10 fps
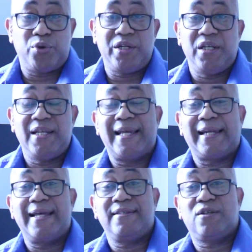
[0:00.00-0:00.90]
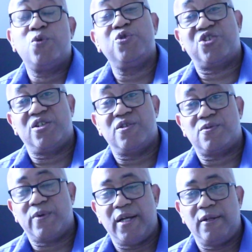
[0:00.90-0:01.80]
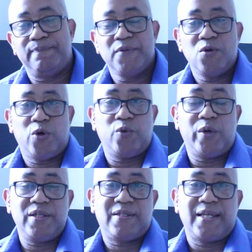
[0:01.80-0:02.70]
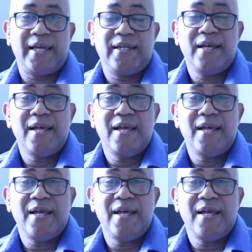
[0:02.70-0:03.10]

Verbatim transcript: bordering the Atlantic Ocean as well on one side.